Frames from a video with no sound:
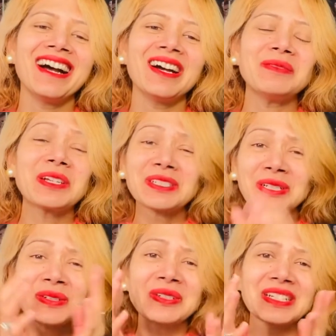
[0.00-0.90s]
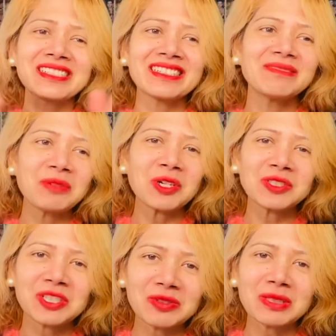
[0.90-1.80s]
Because she
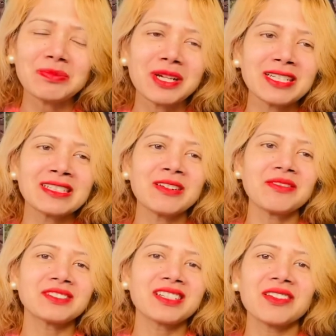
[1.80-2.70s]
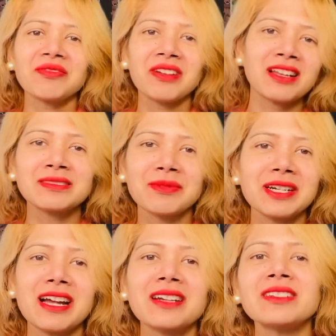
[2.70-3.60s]
was pregnant often, I felt
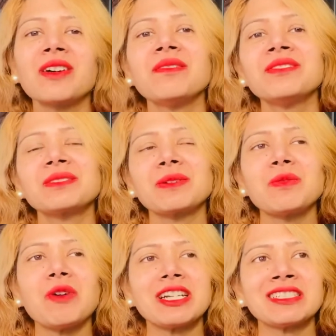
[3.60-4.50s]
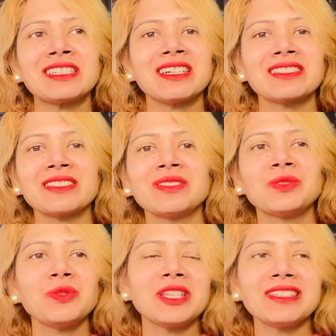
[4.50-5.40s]
very uncomfortable watching her. She's
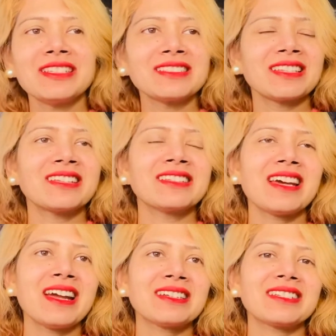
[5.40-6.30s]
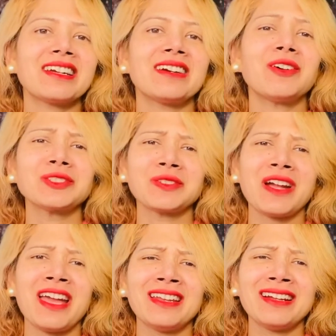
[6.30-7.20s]
doing this and that. Also,
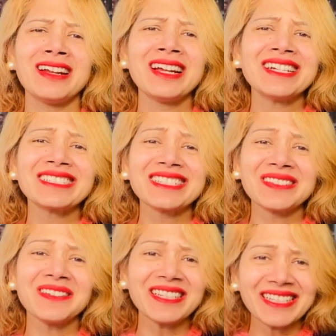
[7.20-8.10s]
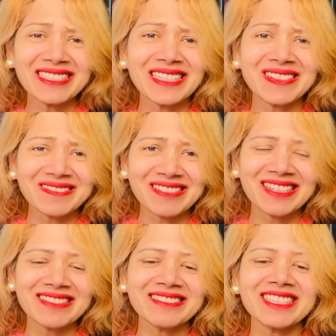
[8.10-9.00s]
Anna, she's not easy to
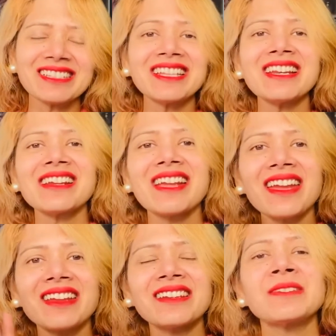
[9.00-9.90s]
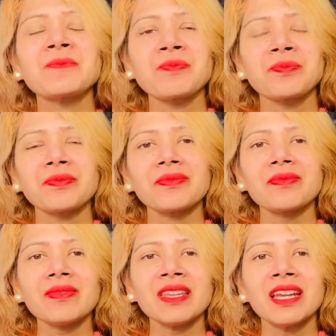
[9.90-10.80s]
deal with. Then again,
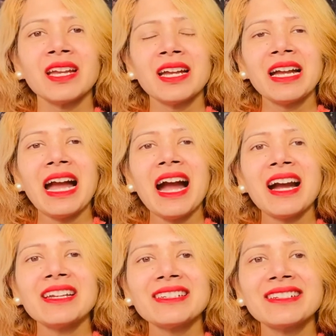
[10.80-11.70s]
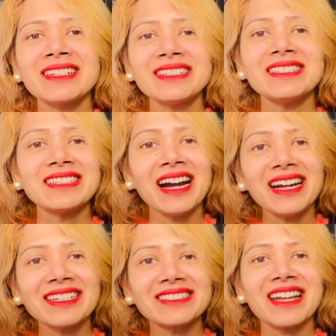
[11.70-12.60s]
I really
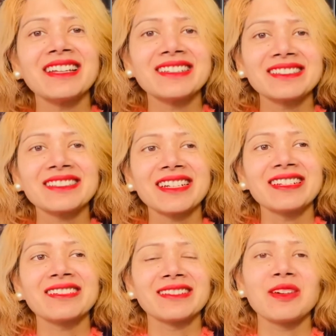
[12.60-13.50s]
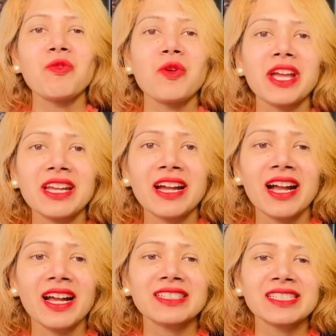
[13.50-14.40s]
liked Anna's character, the way
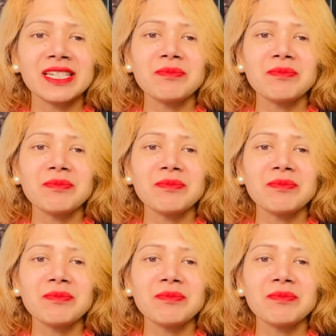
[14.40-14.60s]
she